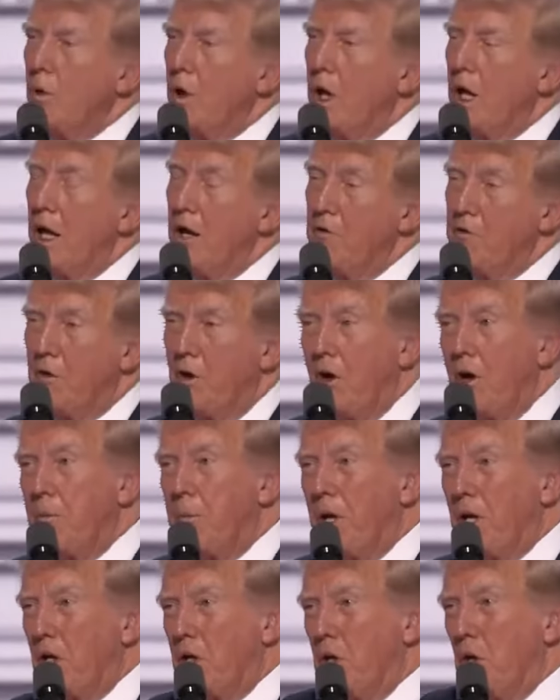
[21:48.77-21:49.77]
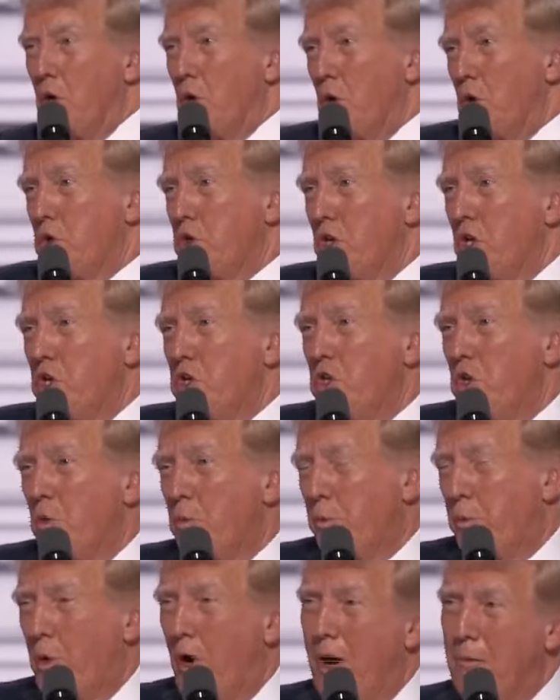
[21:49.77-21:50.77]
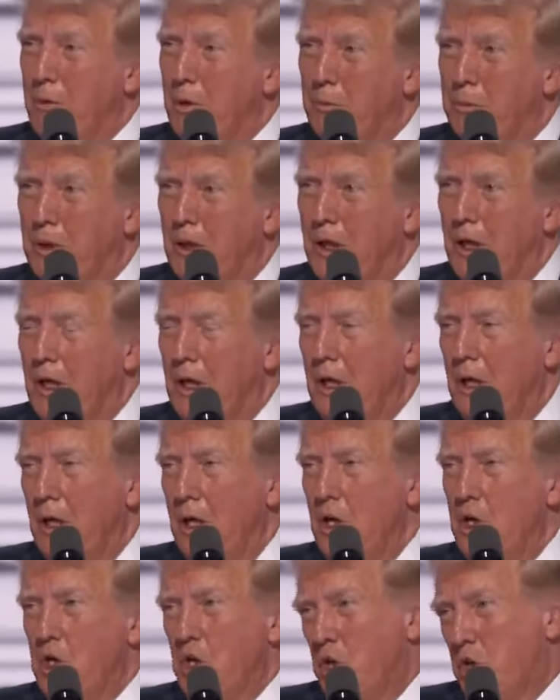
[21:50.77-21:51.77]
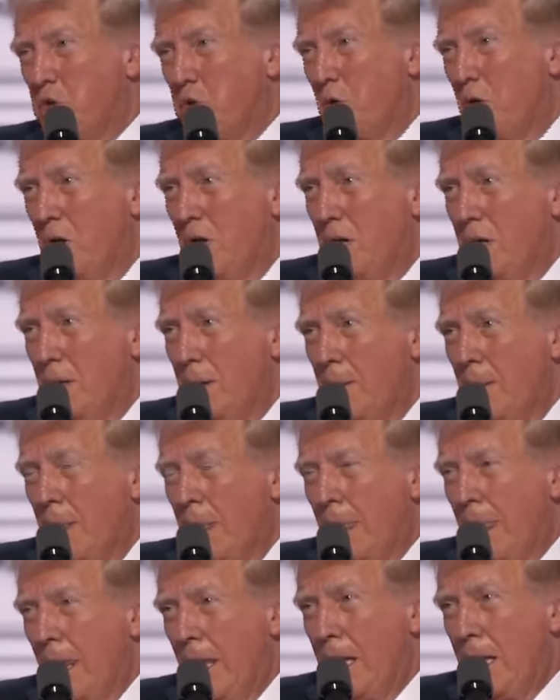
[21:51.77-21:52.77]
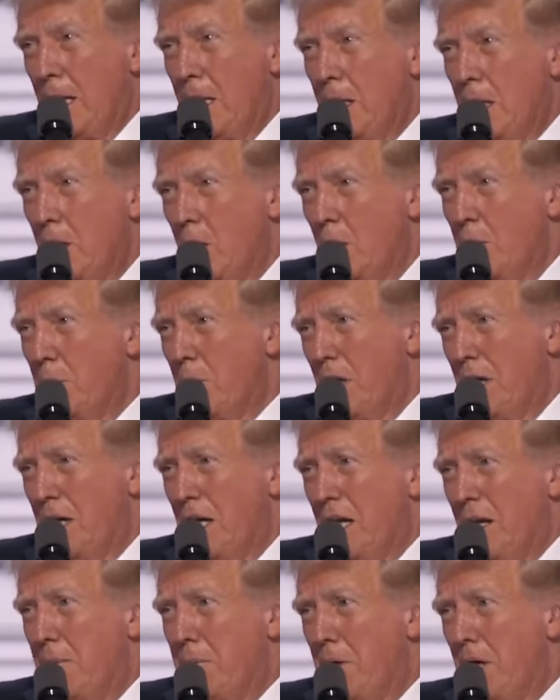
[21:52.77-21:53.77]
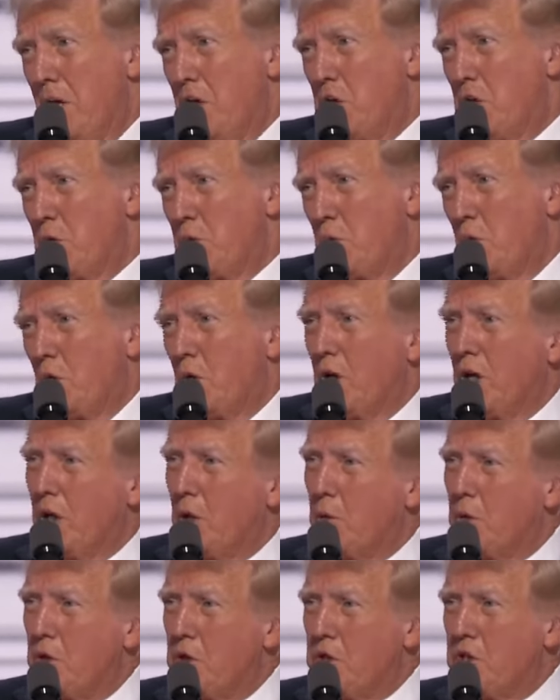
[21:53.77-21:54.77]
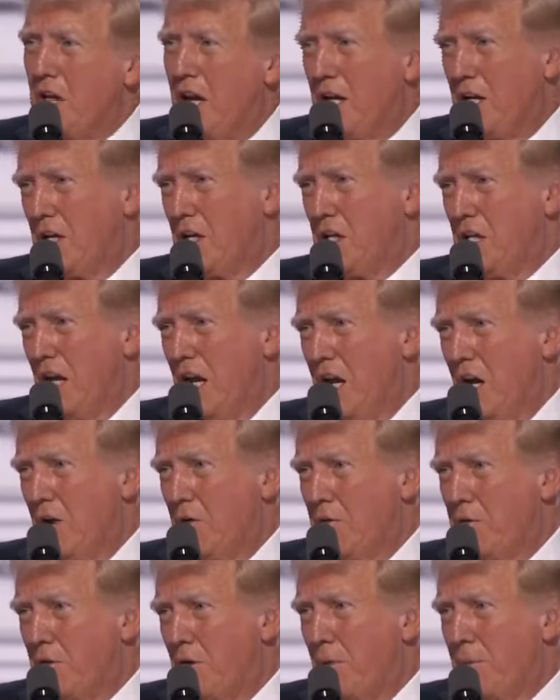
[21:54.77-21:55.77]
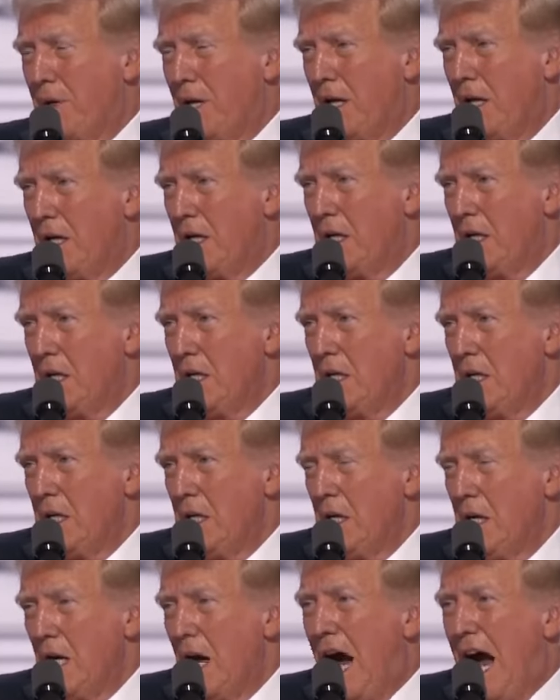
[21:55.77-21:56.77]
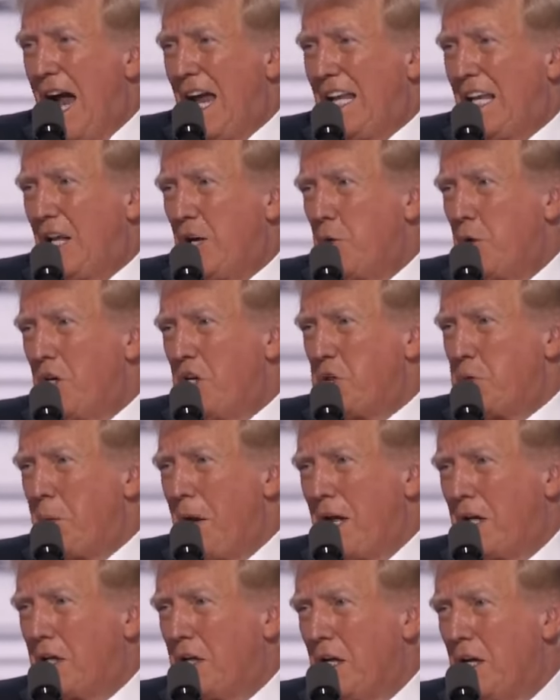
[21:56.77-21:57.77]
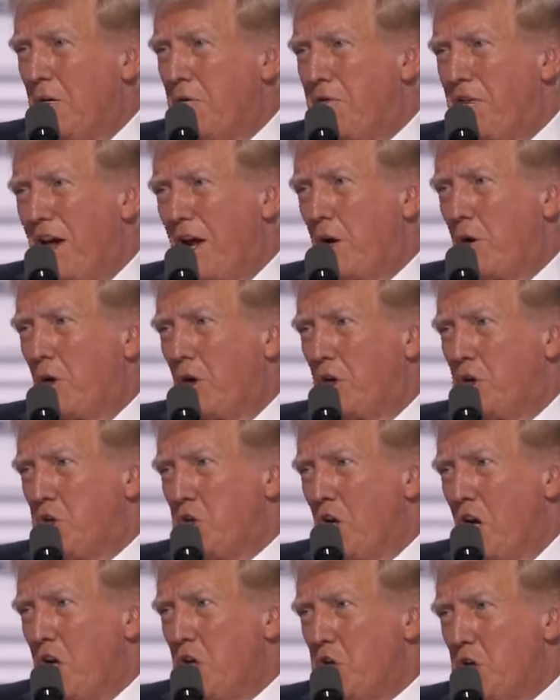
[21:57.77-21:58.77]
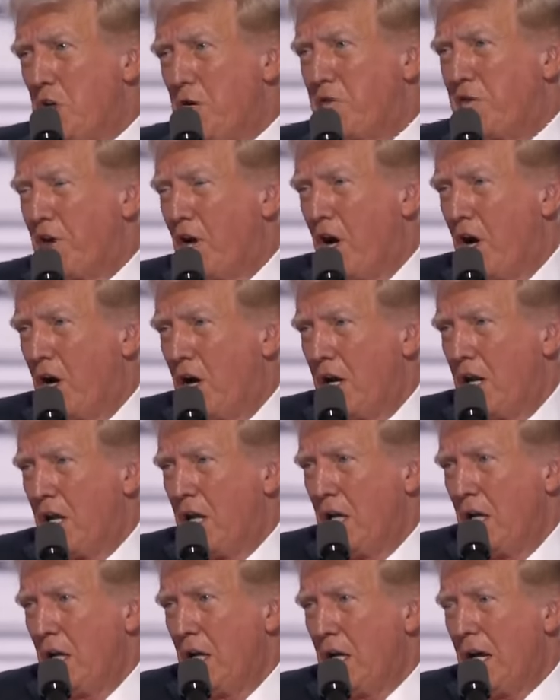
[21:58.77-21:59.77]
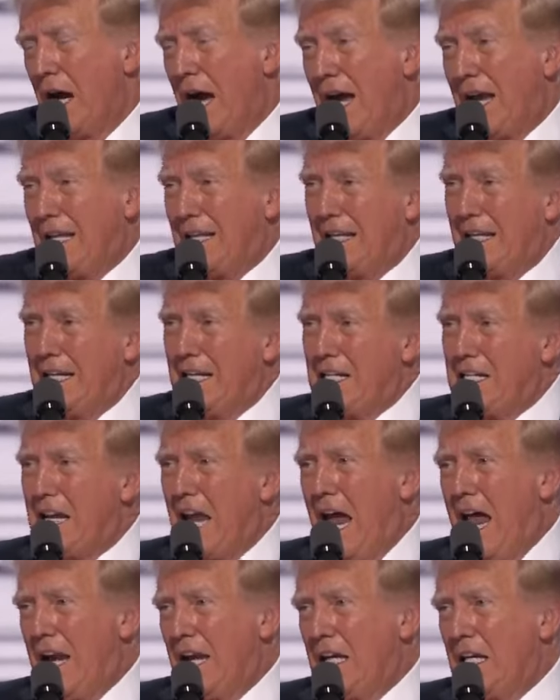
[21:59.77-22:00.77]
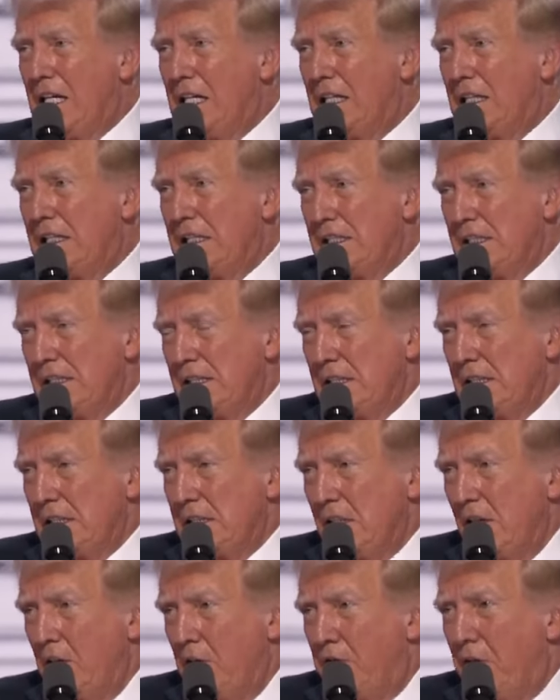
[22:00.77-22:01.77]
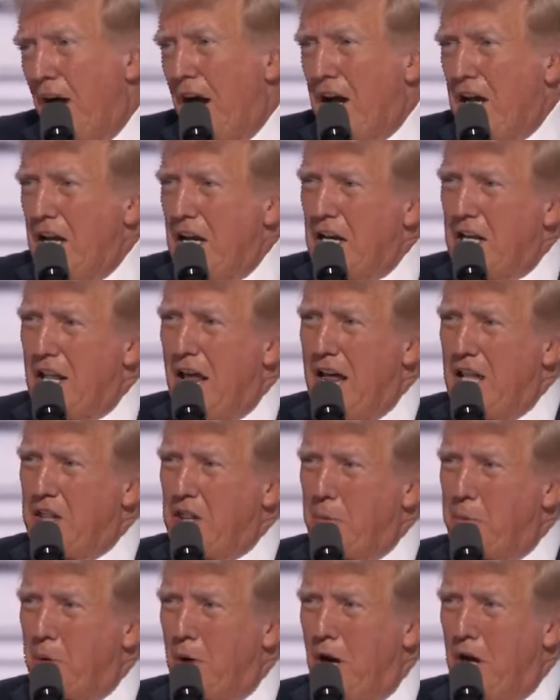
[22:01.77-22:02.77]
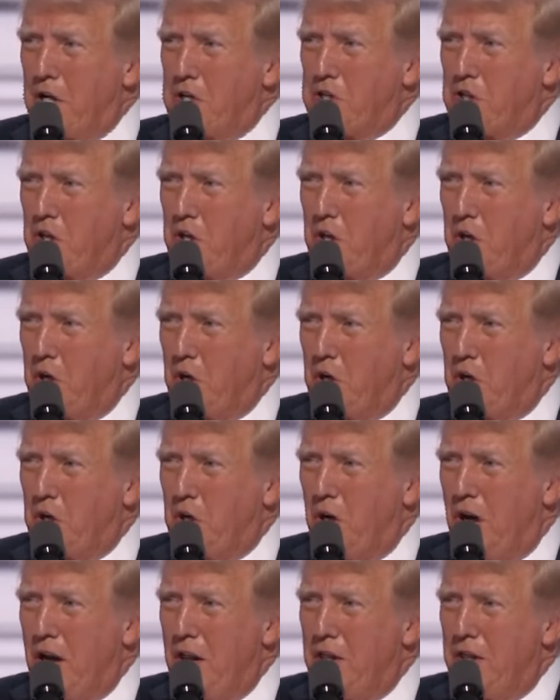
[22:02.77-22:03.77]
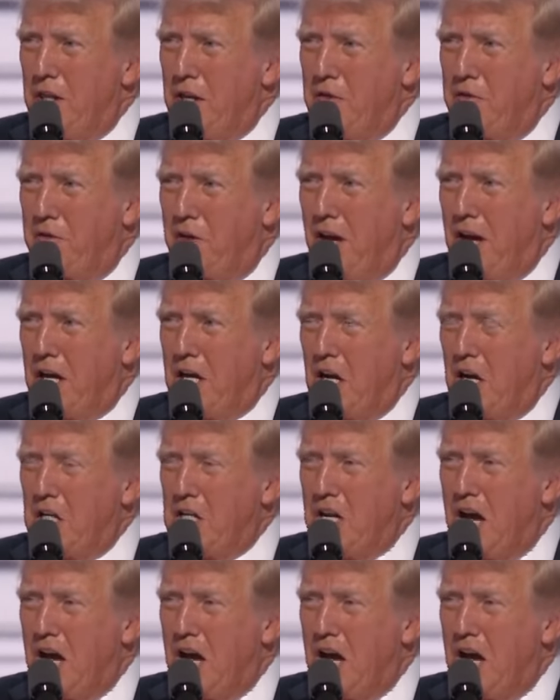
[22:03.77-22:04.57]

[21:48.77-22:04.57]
And very big news, as you probably just read. On Monday, a major ruling was handed down from a highly respected federal judge in Florida, Aileen Cannon finding that the prosecutor and the fake